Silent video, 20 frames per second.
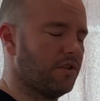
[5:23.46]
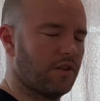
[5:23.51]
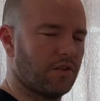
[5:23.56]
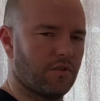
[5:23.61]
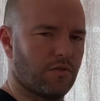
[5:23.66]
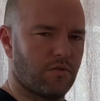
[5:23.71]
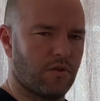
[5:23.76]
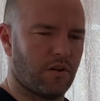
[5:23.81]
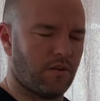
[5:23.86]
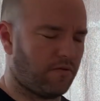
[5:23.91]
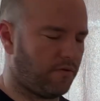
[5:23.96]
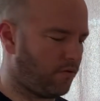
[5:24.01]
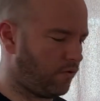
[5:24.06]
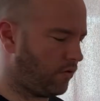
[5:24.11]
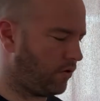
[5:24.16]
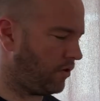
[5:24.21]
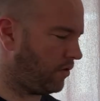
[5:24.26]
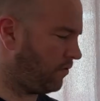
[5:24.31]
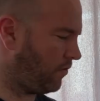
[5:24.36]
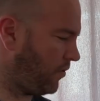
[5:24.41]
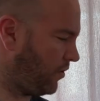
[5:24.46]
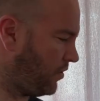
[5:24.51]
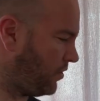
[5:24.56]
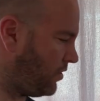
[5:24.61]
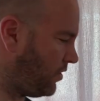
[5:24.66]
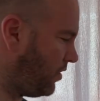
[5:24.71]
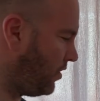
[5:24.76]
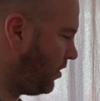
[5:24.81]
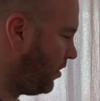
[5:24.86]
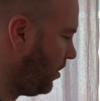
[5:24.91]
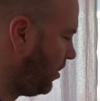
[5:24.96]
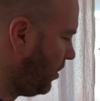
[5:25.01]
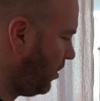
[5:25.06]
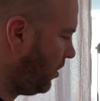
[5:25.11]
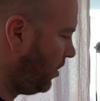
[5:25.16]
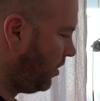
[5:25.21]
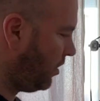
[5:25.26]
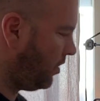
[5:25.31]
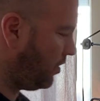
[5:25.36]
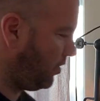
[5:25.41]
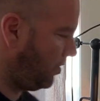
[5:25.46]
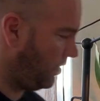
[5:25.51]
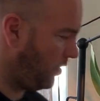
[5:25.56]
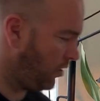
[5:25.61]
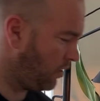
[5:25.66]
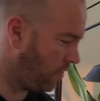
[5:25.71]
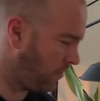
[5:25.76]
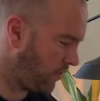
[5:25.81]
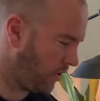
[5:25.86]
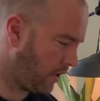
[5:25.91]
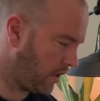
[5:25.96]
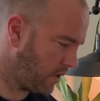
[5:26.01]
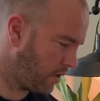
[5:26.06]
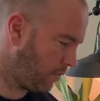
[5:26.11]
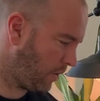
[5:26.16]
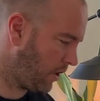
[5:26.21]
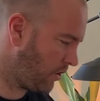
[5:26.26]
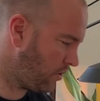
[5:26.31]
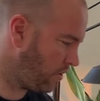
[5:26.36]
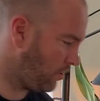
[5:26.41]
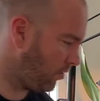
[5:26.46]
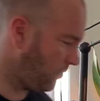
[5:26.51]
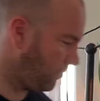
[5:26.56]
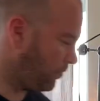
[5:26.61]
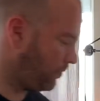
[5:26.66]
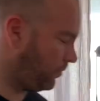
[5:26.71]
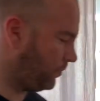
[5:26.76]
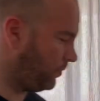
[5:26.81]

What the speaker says: or 94, the first year of the expansion.